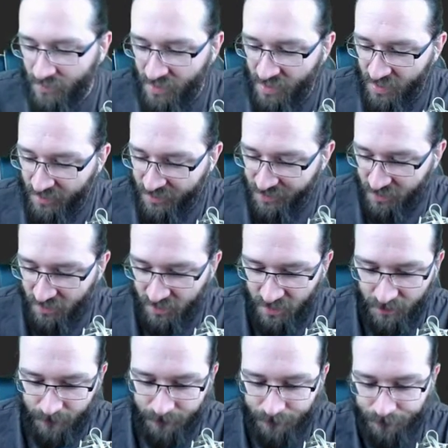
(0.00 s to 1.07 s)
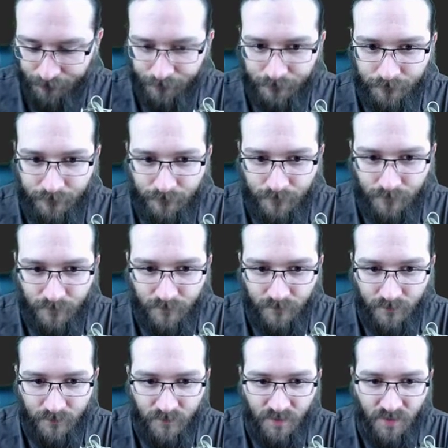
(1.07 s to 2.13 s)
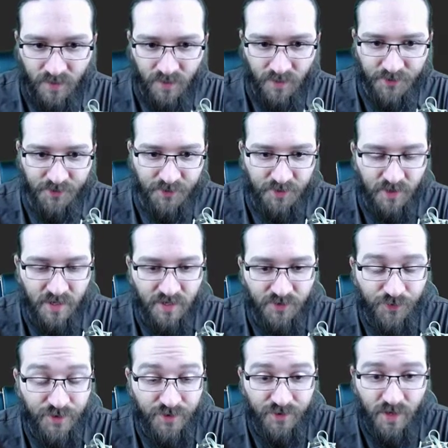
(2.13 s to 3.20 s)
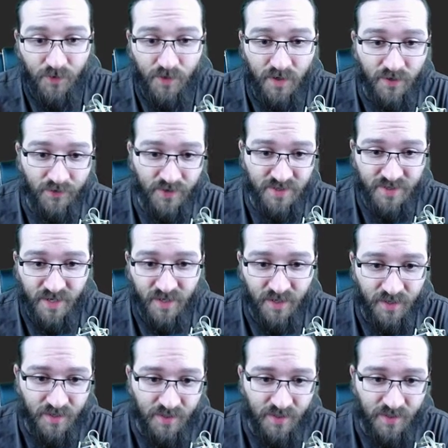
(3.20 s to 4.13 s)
Out of the draw column. Because we do not want it resetting.